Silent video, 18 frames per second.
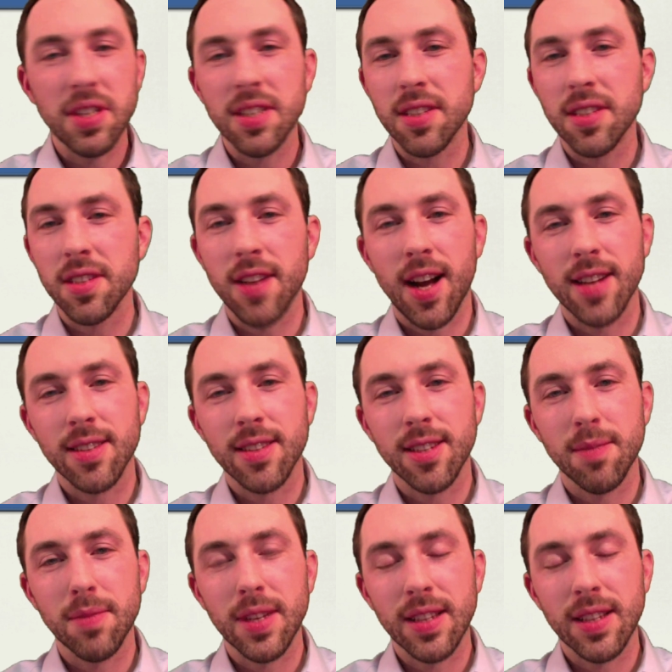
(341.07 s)
is not
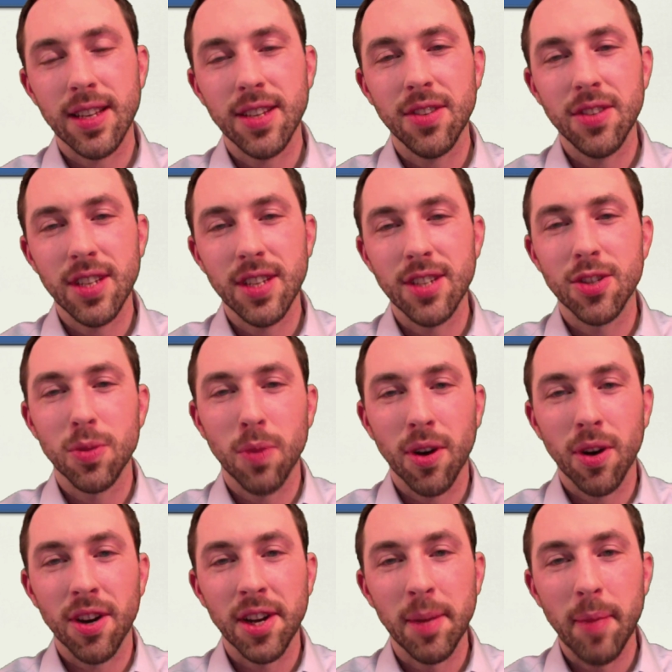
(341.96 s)
something that you need to
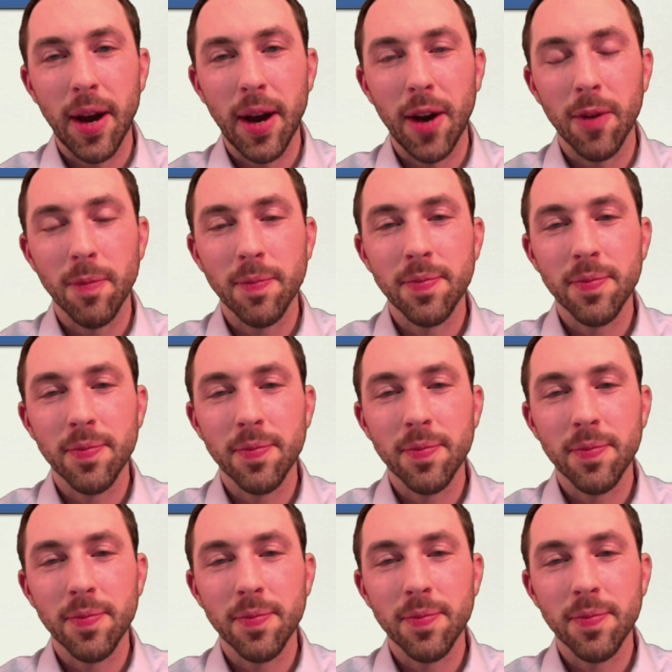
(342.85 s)
worry about.